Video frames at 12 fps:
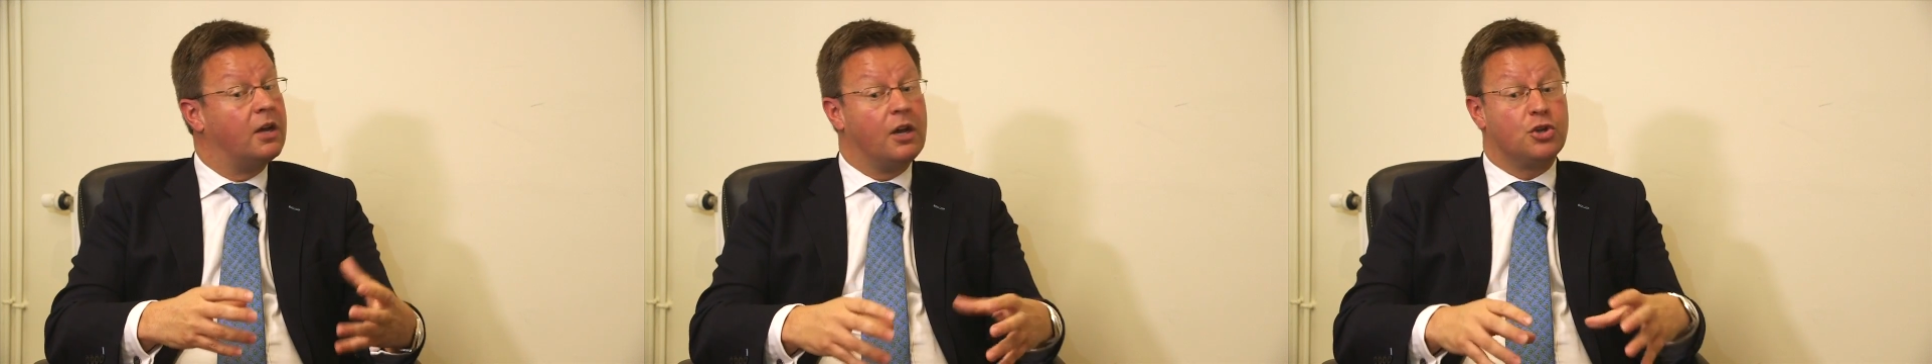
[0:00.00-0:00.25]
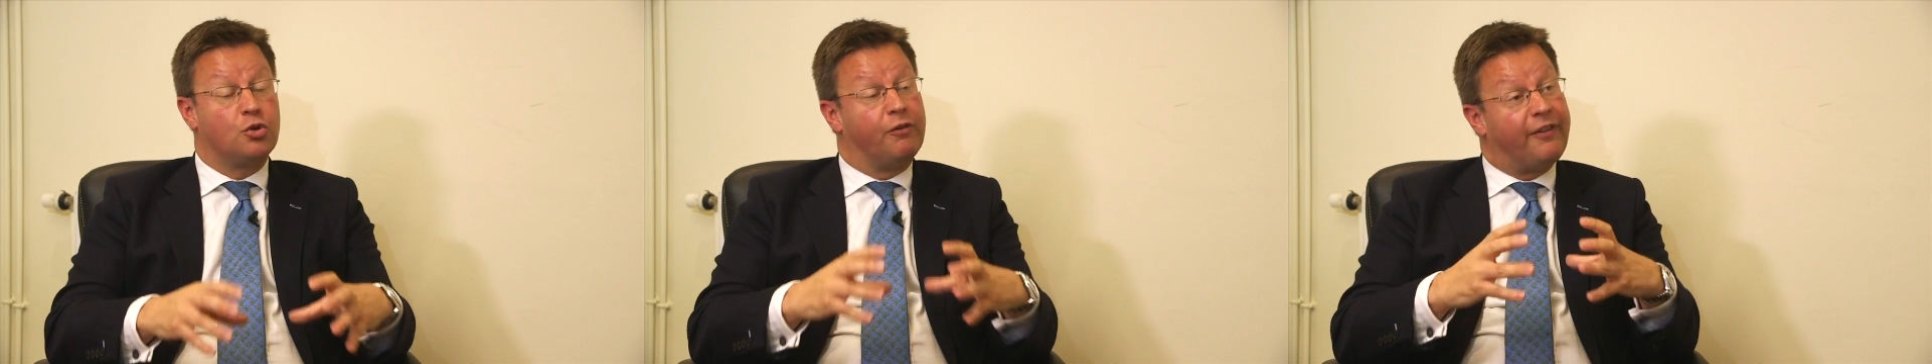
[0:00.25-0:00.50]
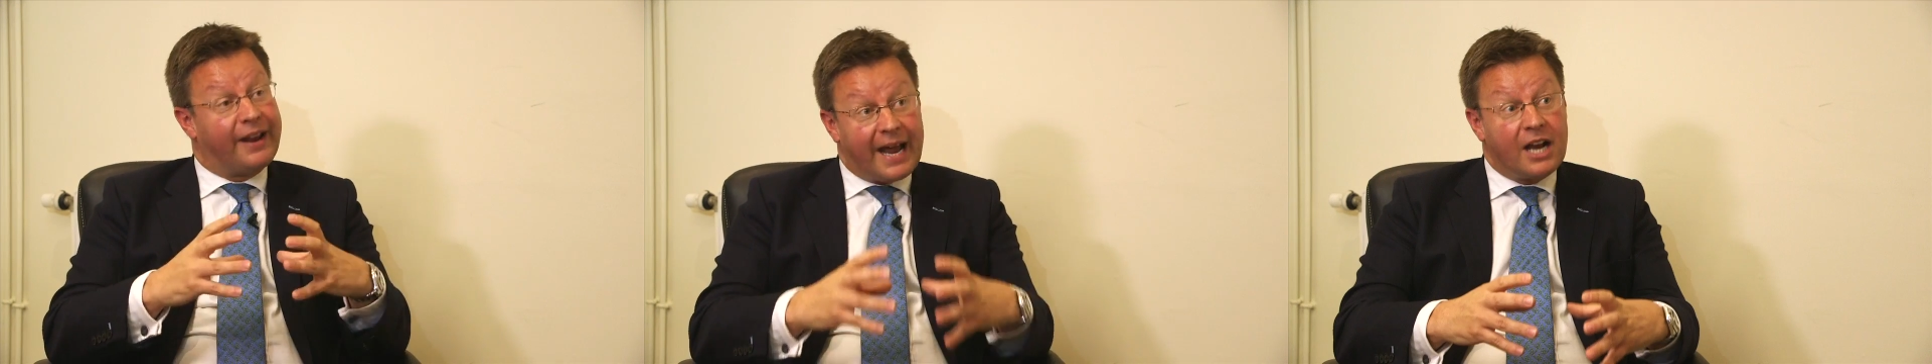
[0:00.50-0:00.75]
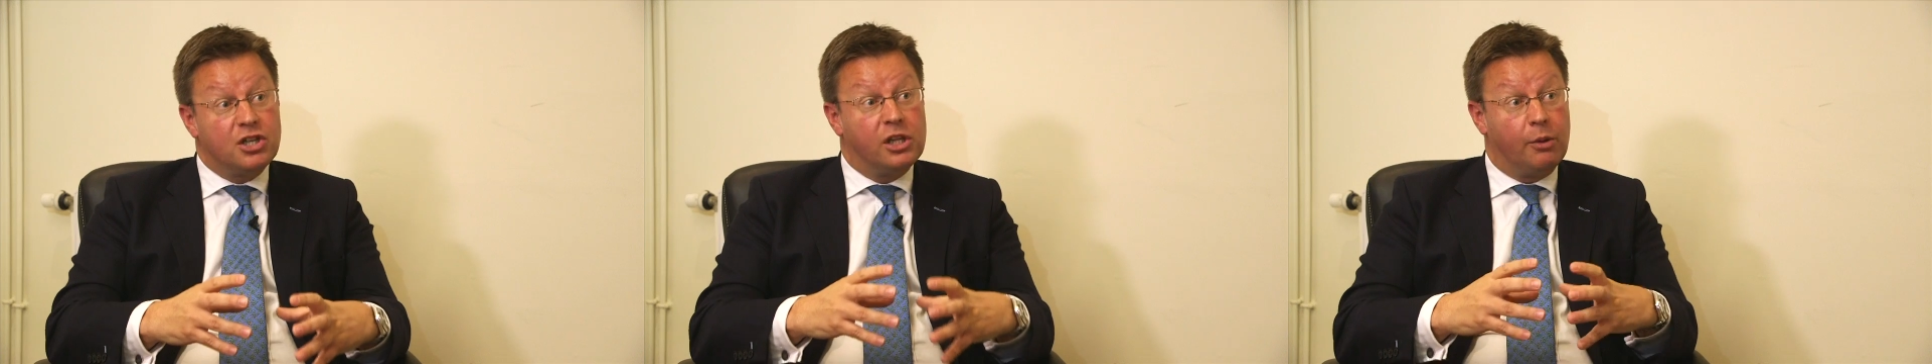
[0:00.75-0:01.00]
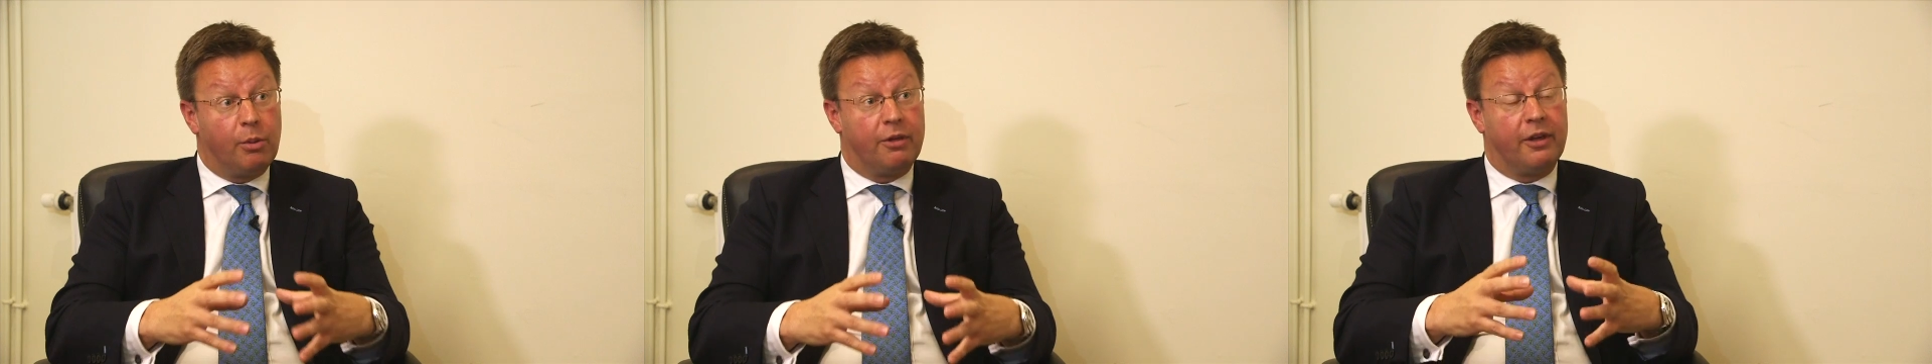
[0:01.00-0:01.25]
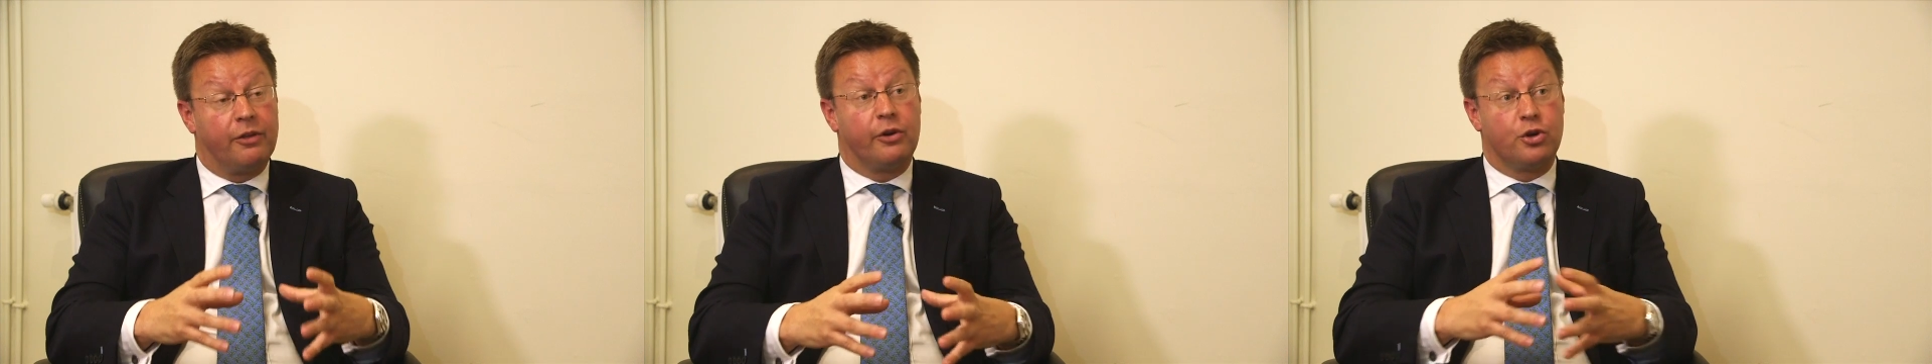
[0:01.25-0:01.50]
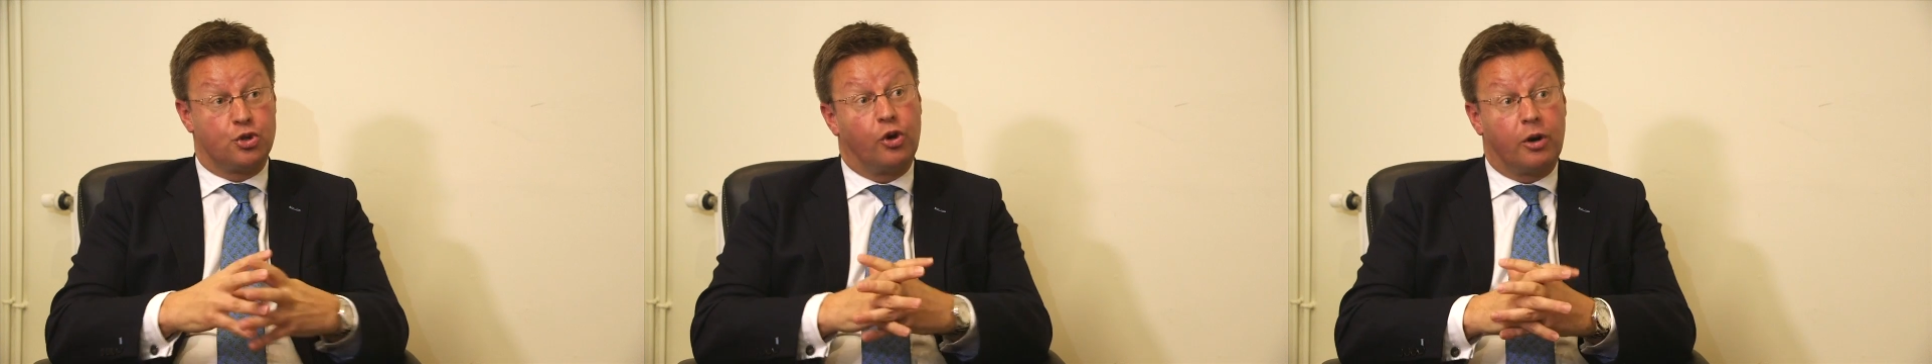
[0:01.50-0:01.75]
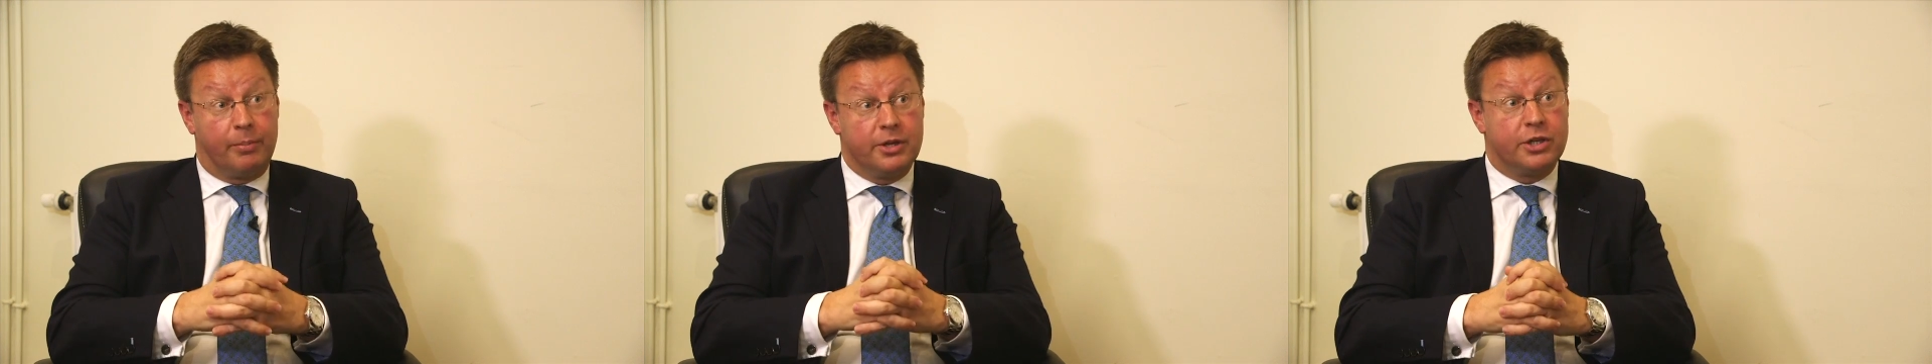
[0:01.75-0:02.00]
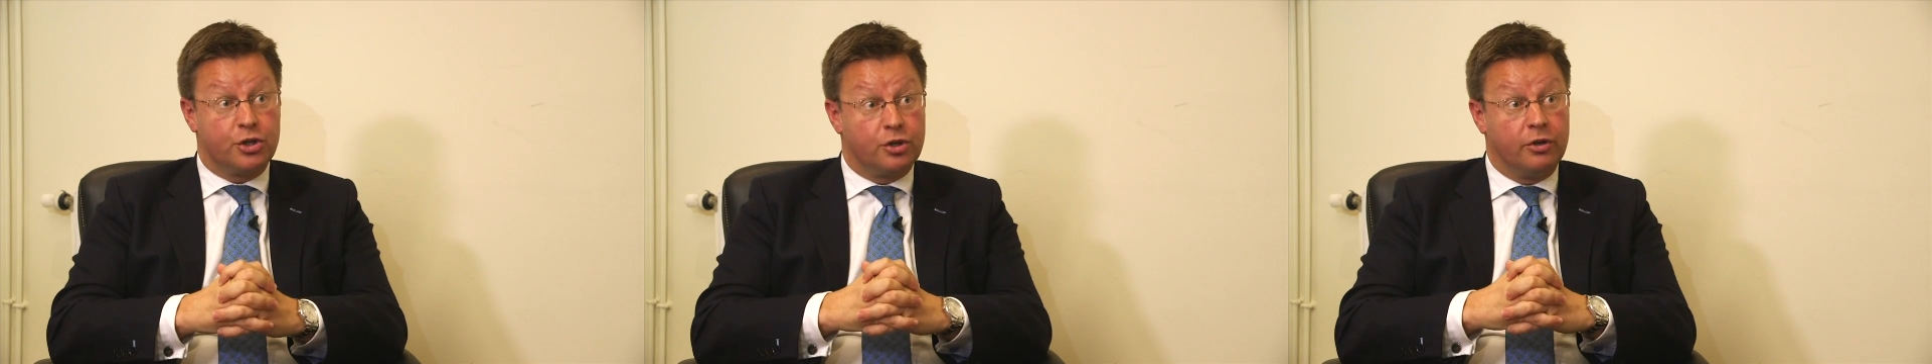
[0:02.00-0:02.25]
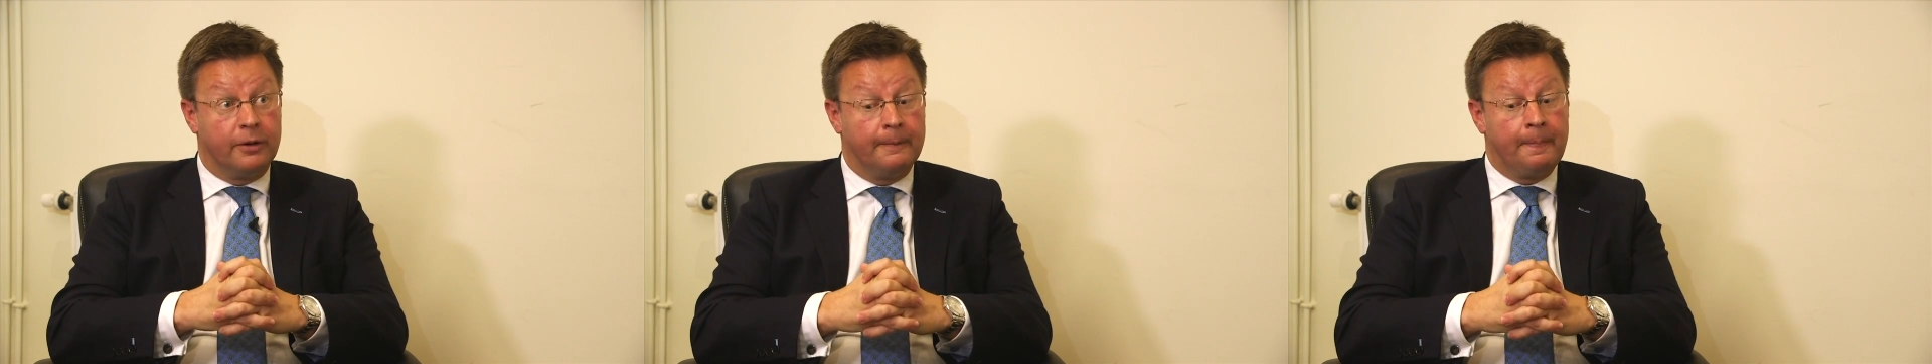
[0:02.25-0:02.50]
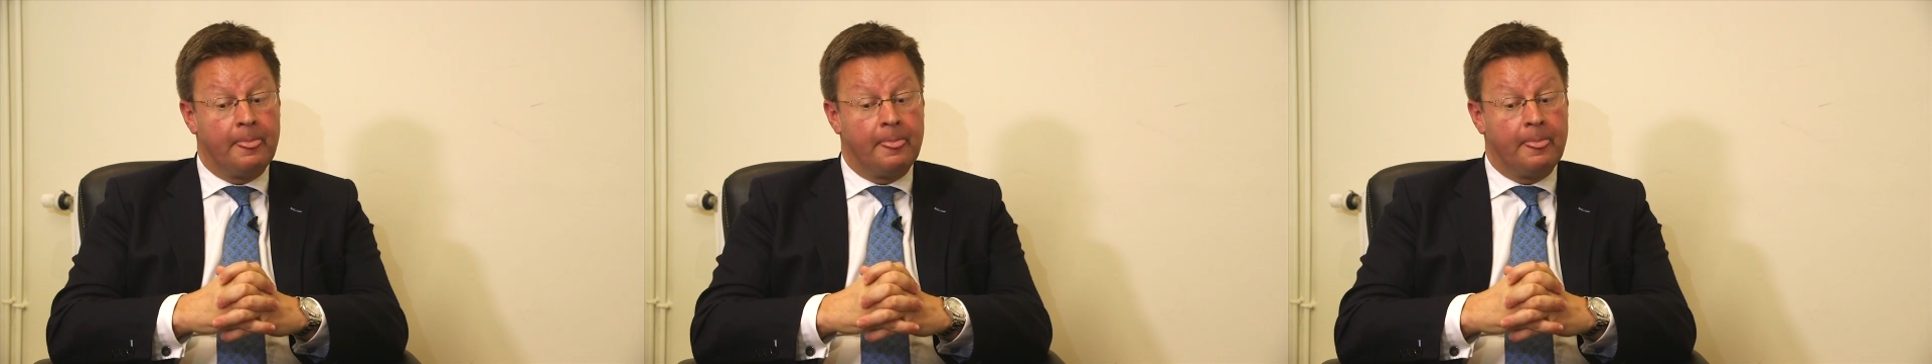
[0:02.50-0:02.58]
So financially, we think they're in a stronger position.